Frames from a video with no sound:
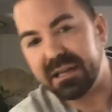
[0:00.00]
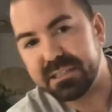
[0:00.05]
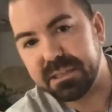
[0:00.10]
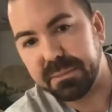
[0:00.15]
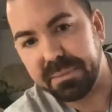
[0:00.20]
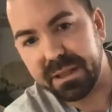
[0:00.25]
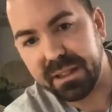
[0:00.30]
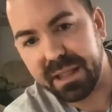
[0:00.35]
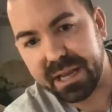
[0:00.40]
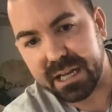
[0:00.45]
used to
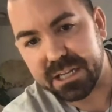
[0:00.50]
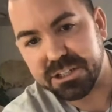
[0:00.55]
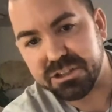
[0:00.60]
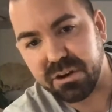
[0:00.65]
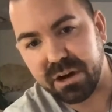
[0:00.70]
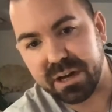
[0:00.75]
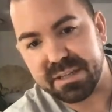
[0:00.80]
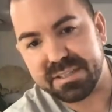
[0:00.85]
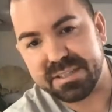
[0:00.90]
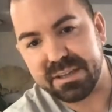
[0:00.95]
be like a
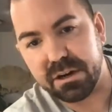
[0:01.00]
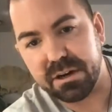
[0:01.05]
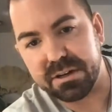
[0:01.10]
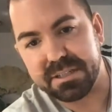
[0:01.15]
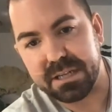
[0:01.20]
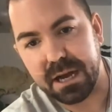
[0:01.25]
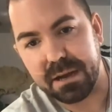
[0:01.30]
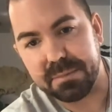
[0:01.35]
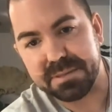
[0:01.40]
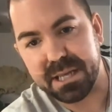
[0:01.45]

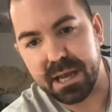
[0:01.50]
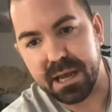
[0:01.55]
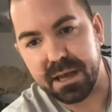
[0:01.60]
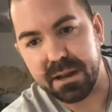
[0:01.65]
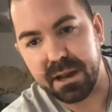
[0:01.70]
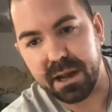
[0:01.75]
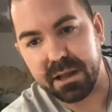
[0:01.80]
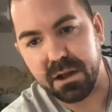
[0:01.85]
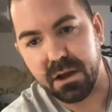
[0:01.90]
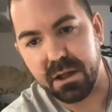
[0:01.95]
triceratops
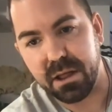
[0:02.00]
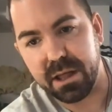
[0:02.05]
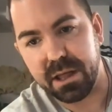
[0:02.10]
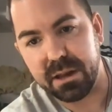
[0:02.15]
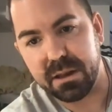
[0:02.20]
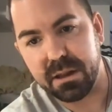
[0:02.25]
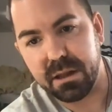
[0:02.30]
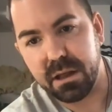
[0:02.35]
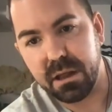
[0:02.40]
head, I call it,